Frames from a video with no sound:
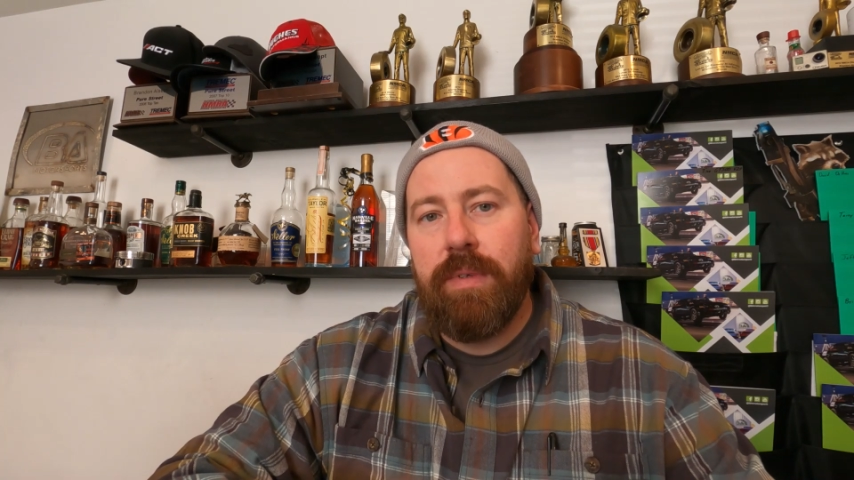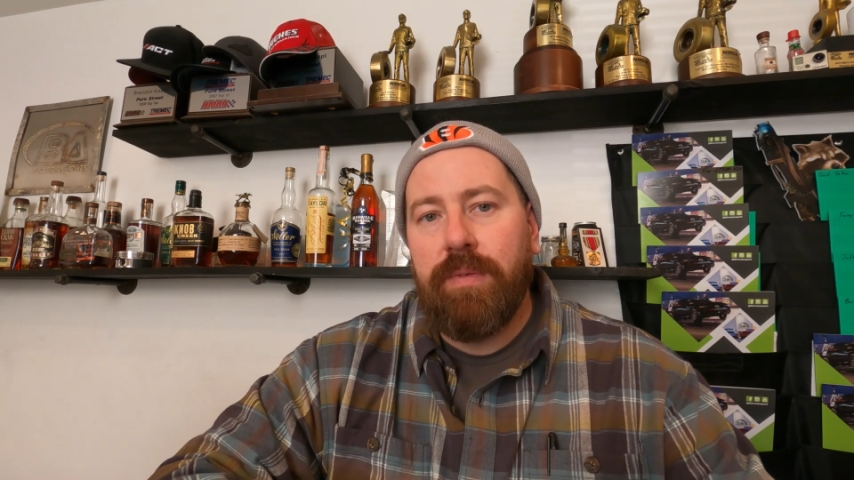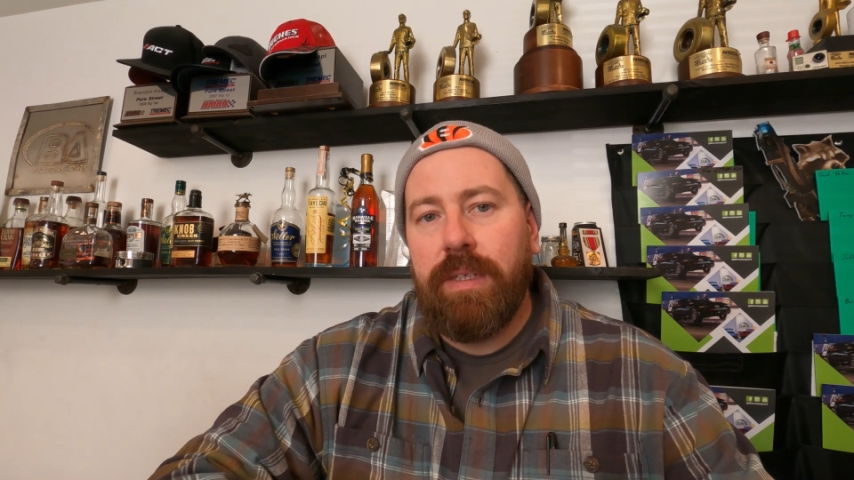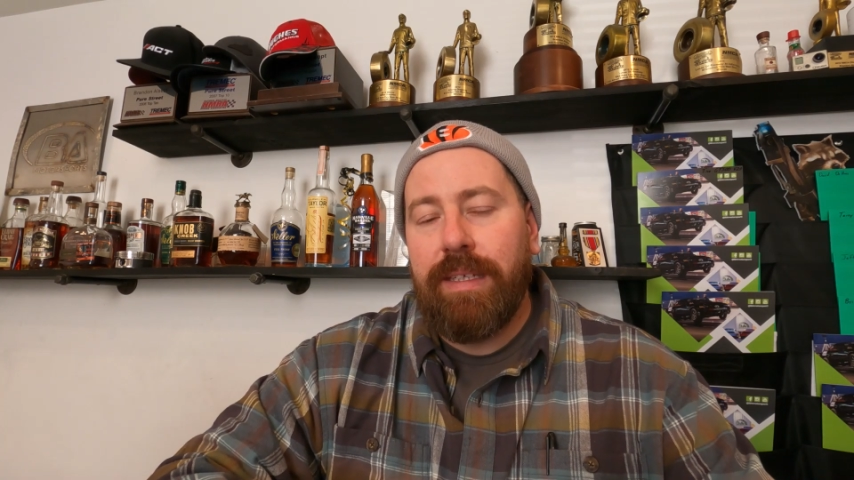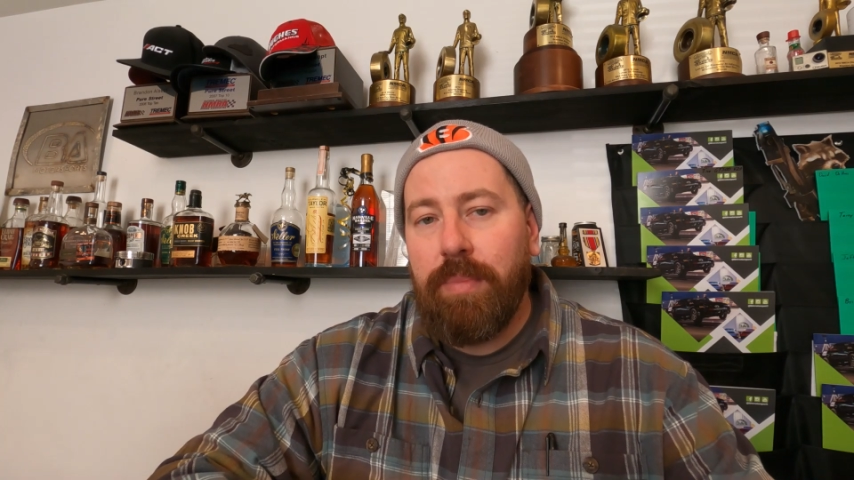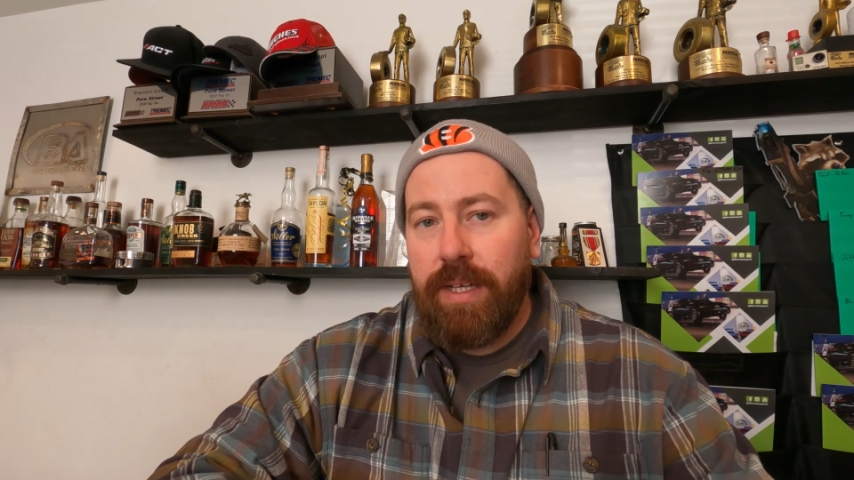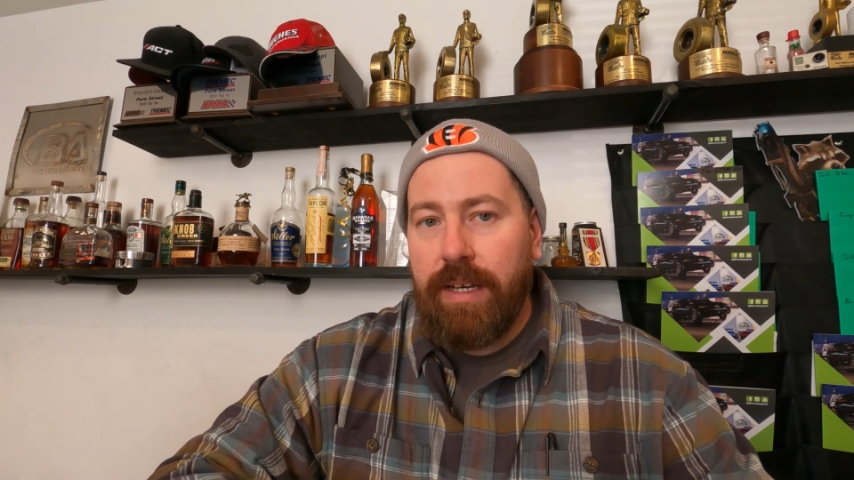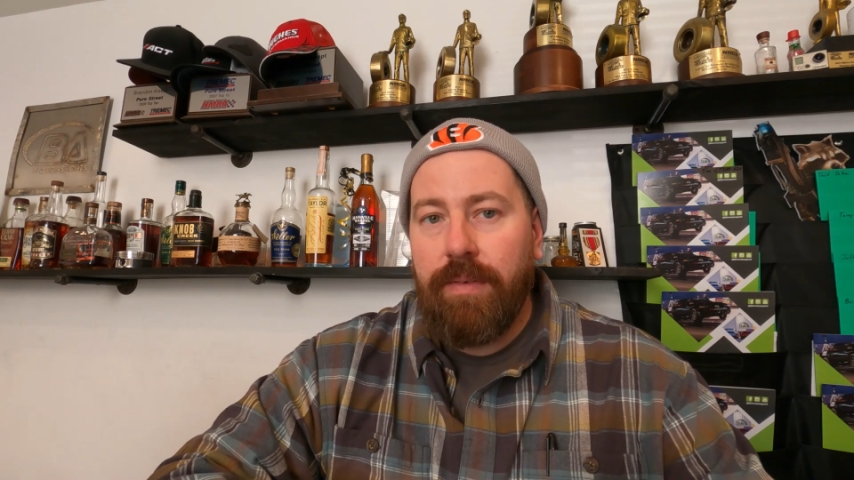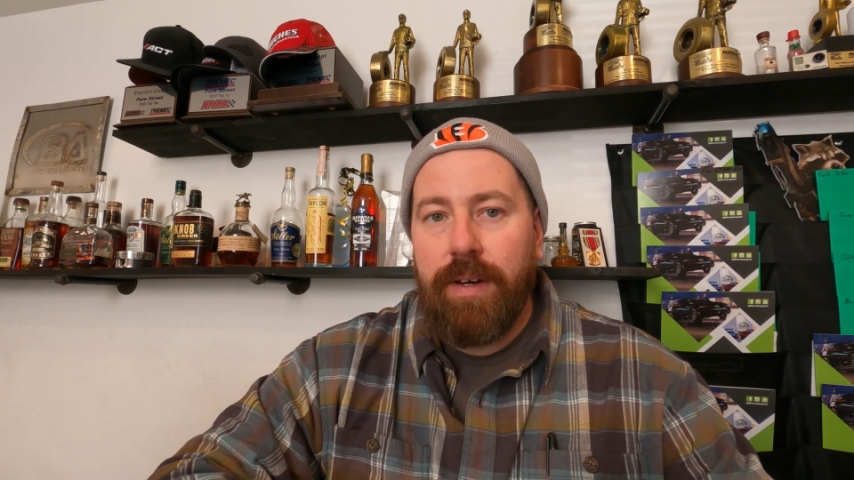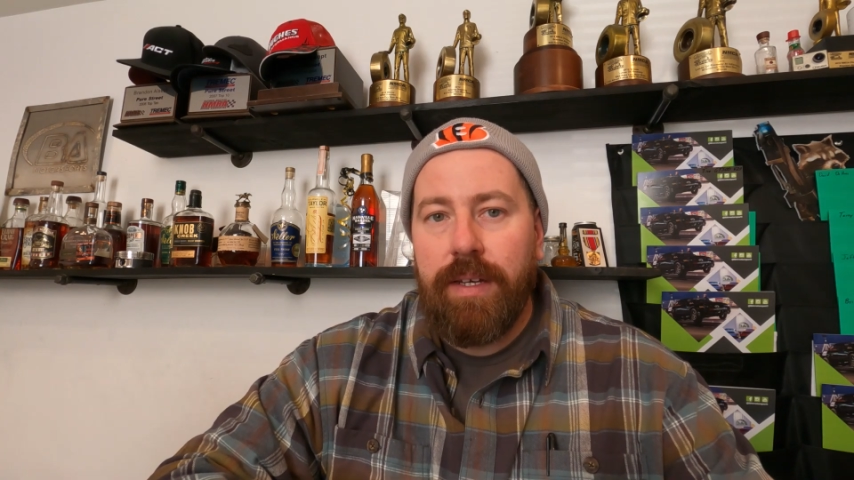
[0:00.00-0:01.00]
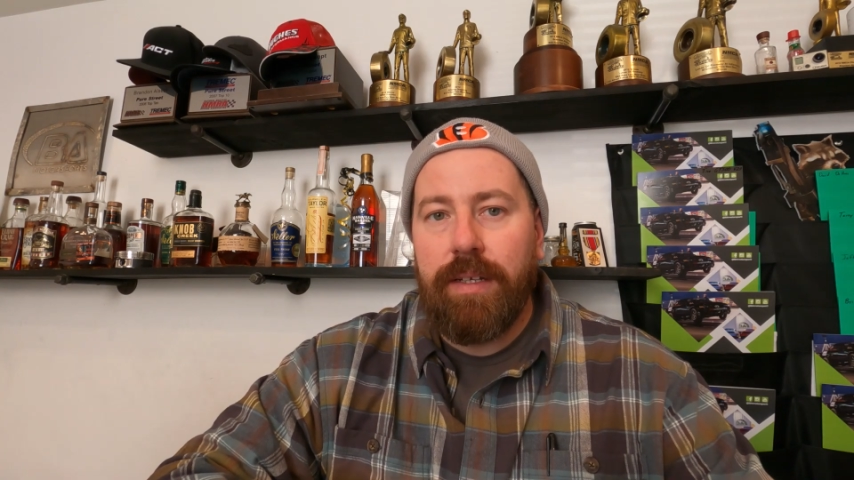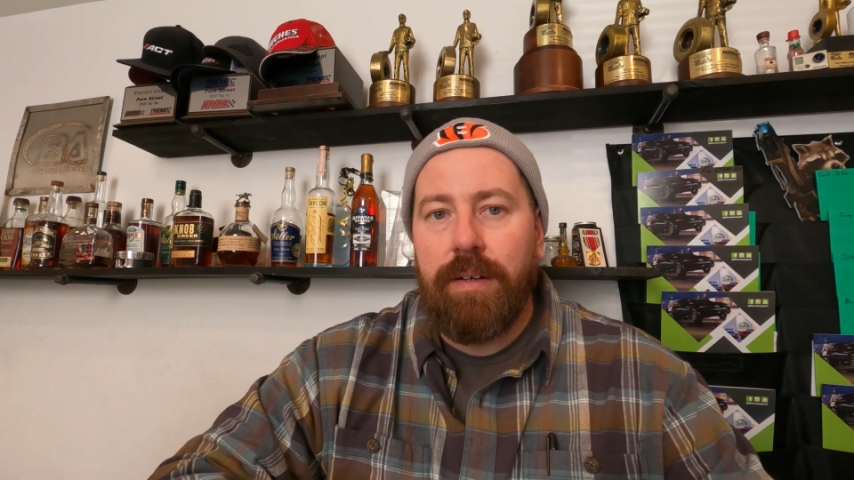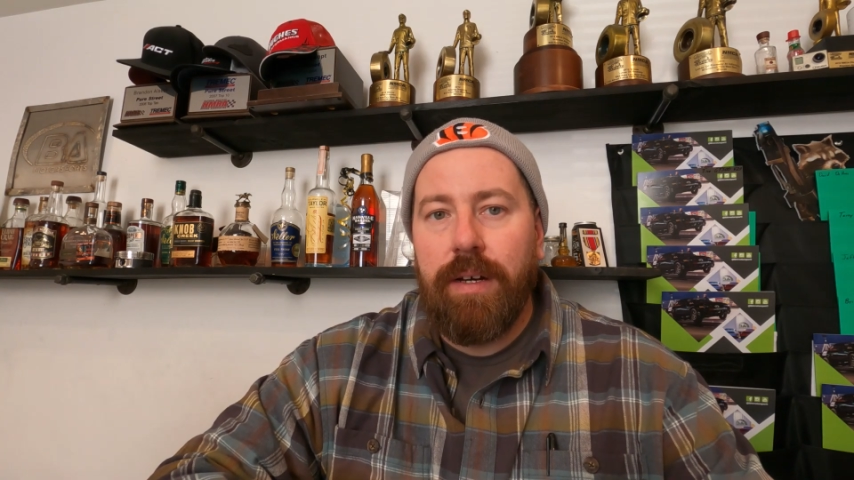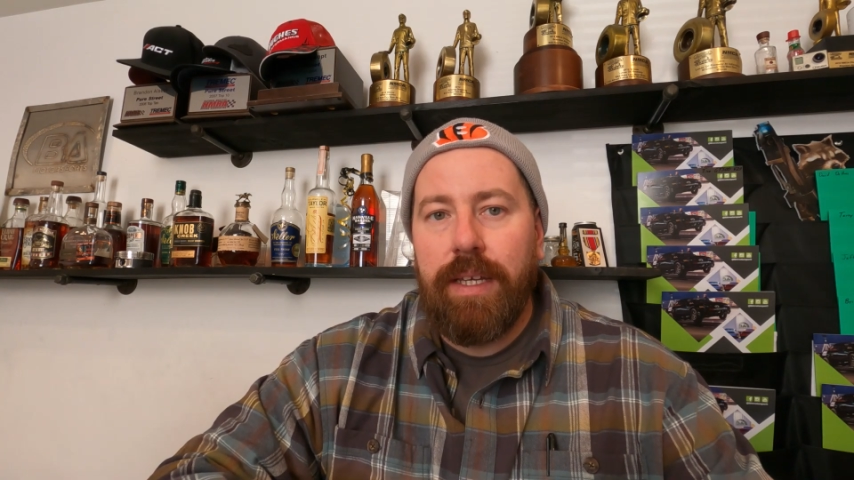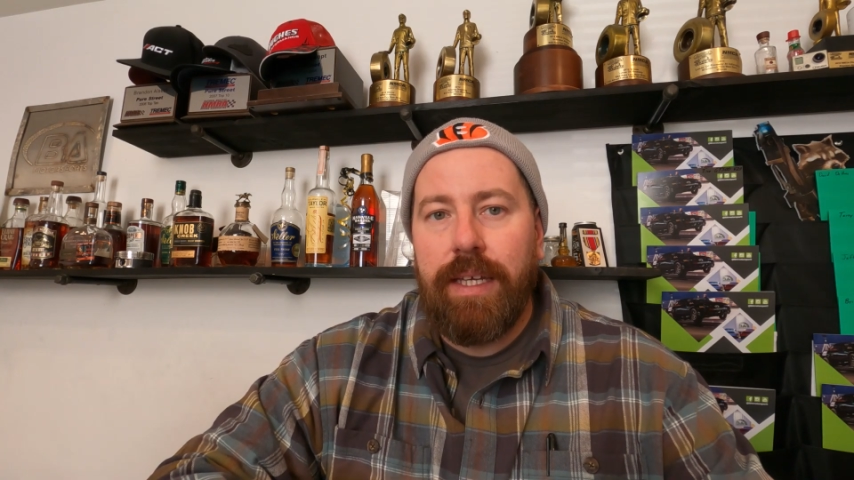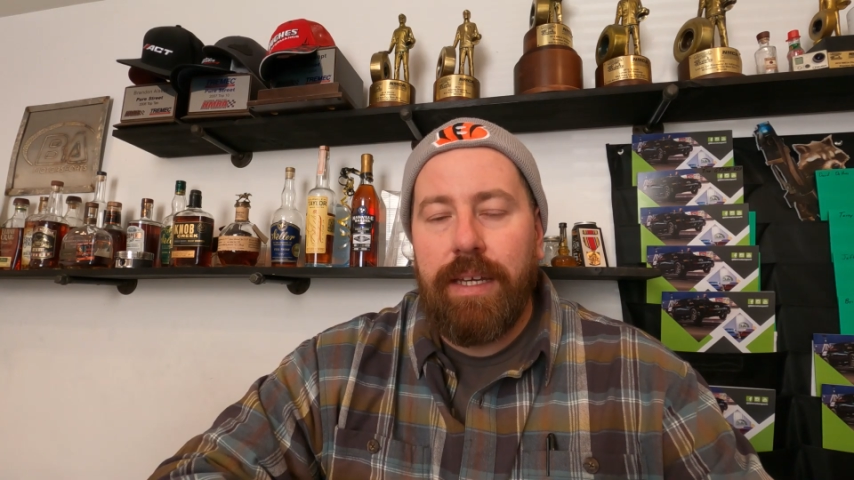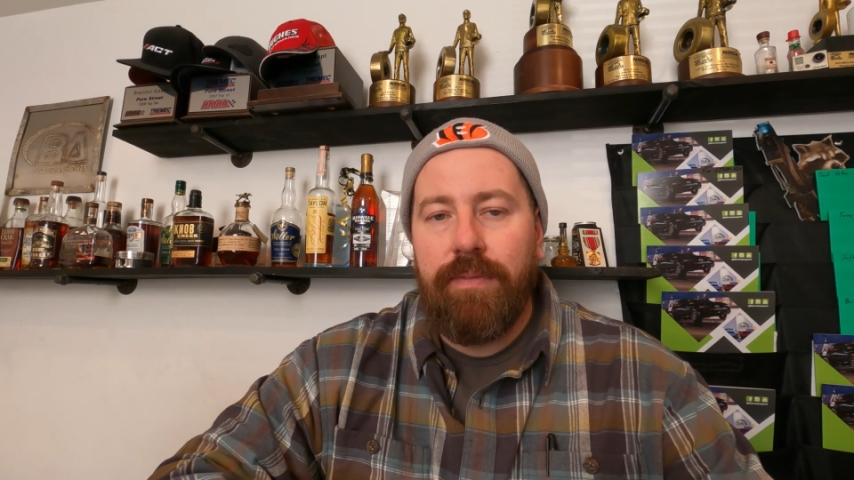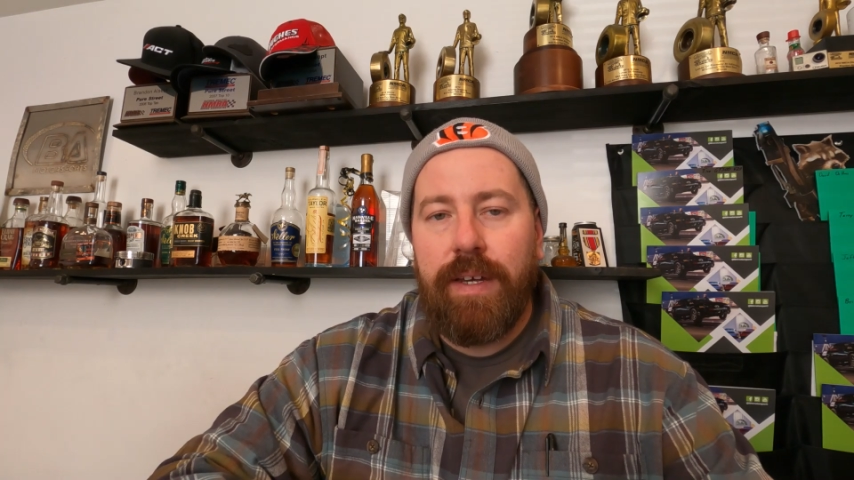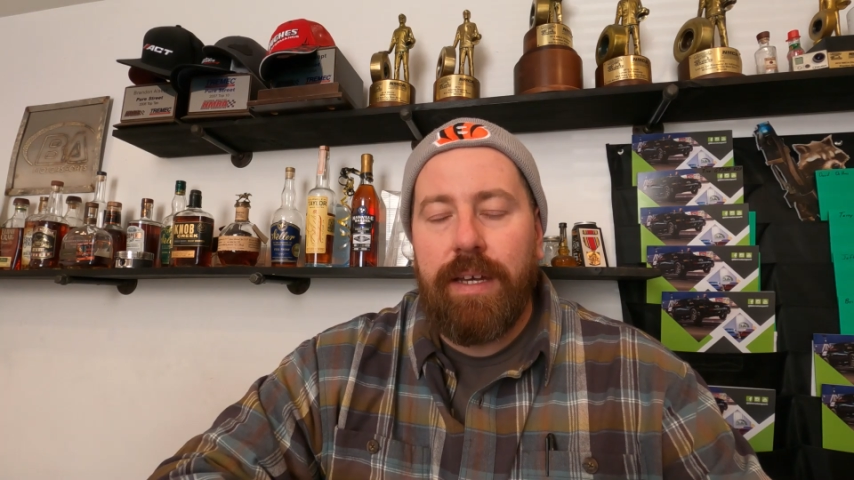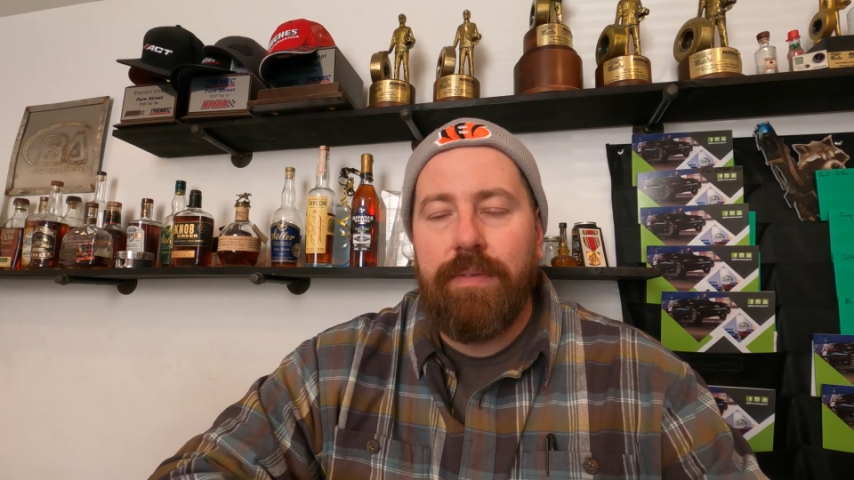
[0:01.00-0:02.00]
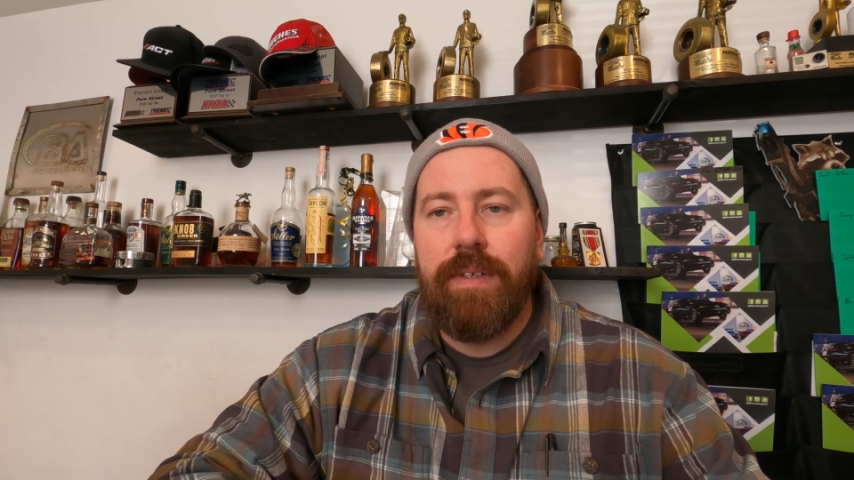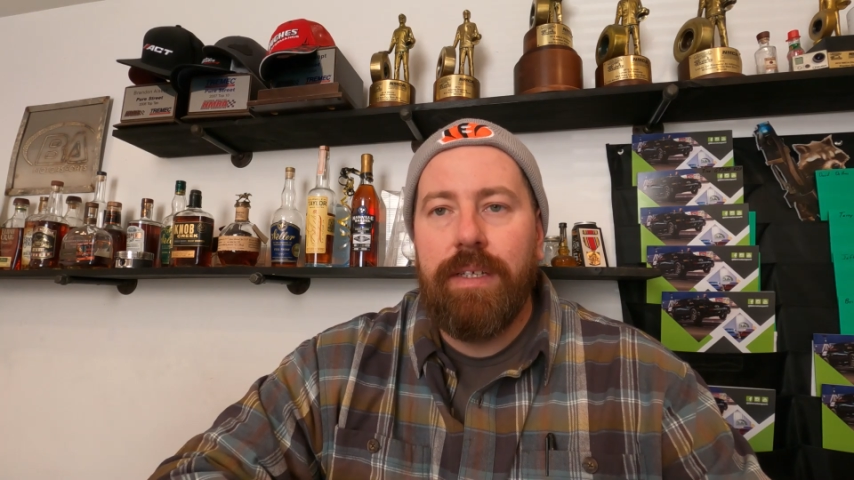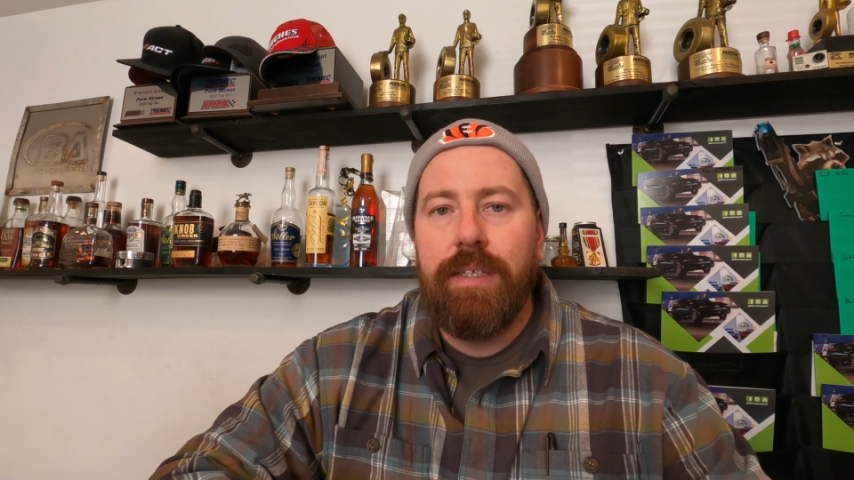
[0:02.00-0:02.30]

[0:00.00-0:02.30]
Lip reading: because we did plan on running the car on E85.